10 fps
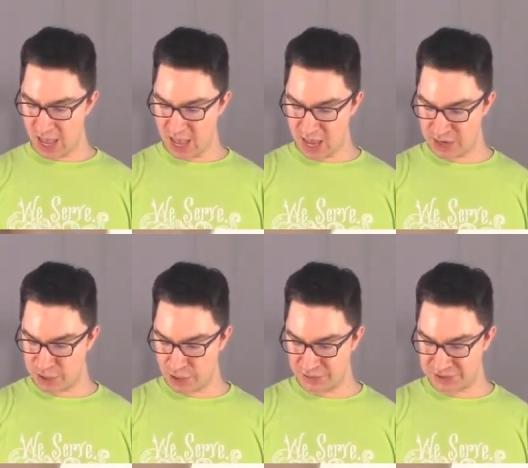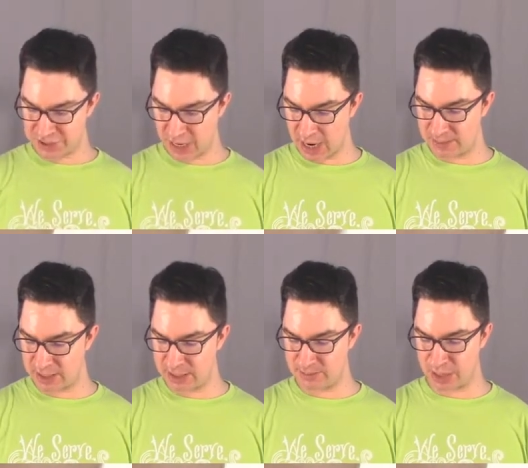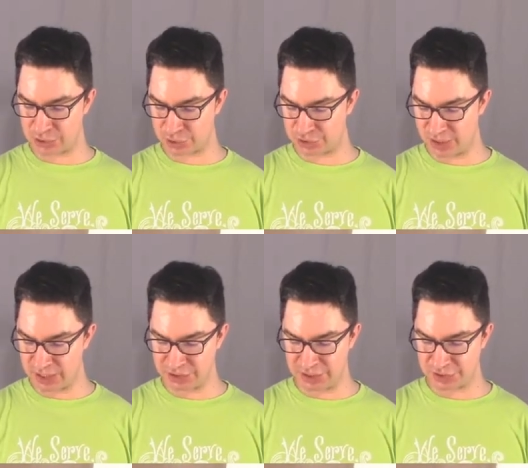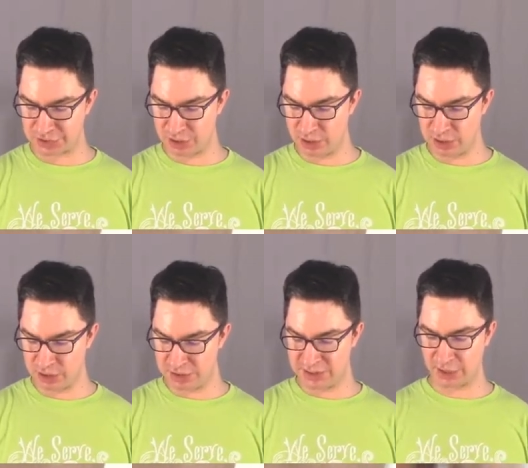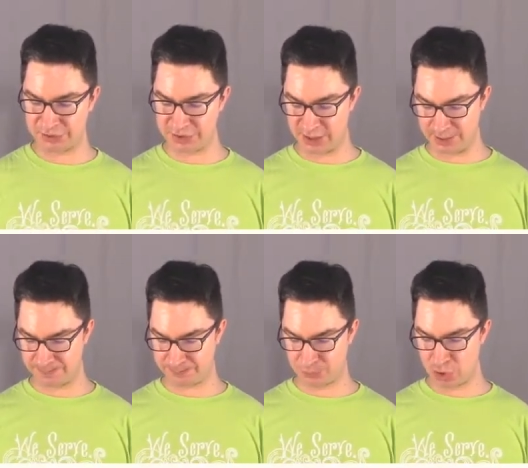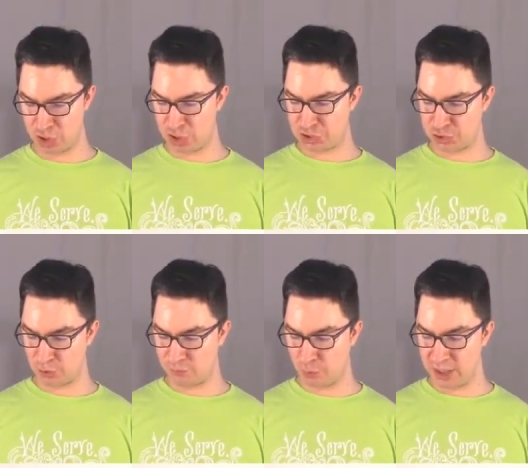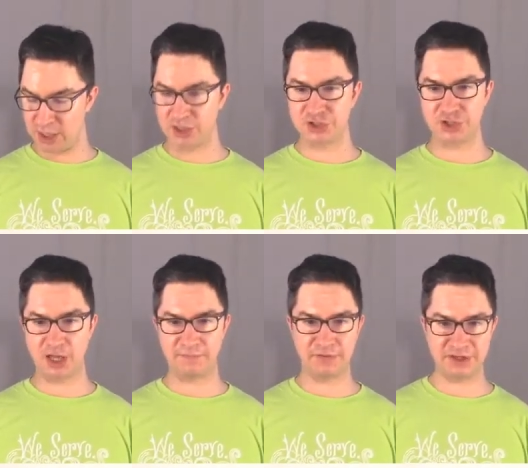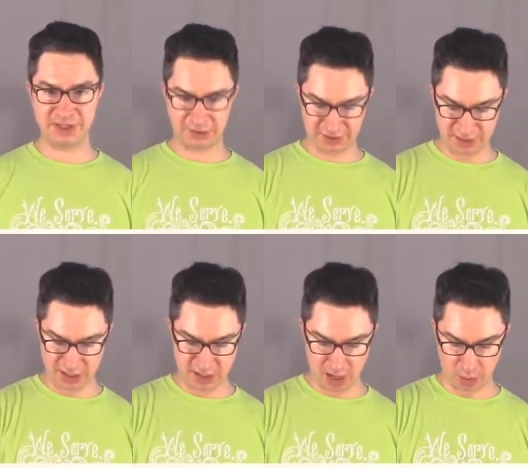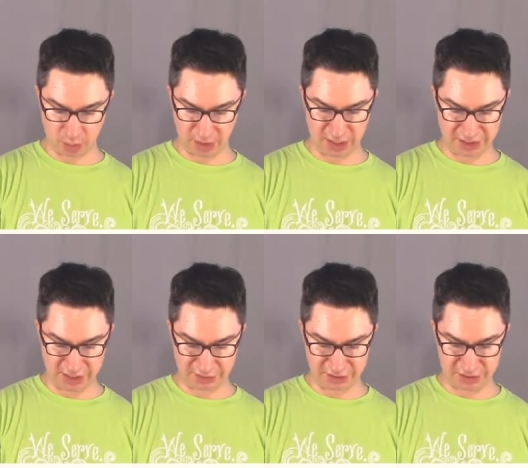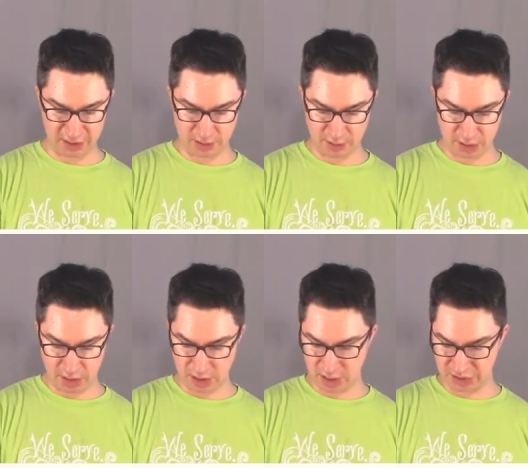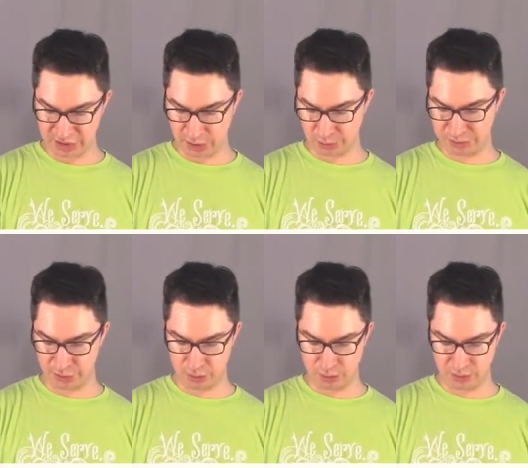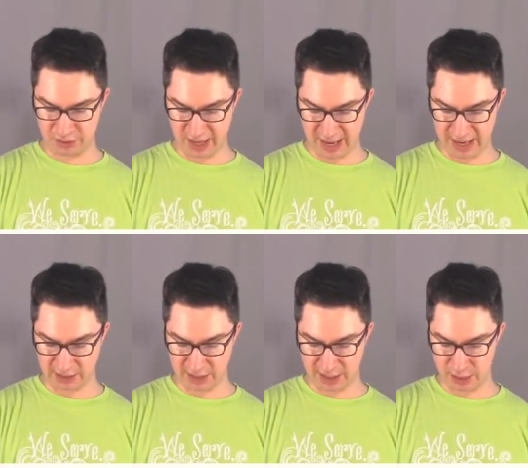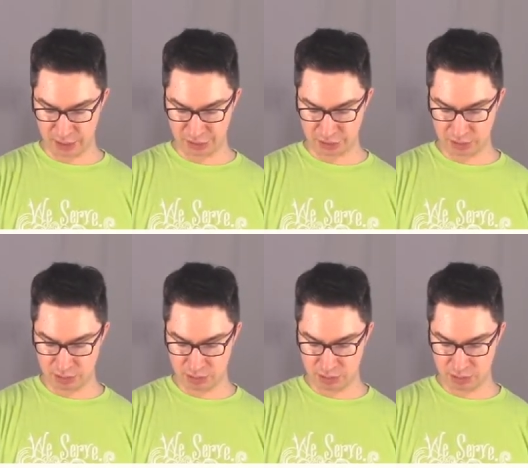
And the time that he measures is this delta t. So if we solve for this delta t now, we're going to get delta t is equal to the 8 light years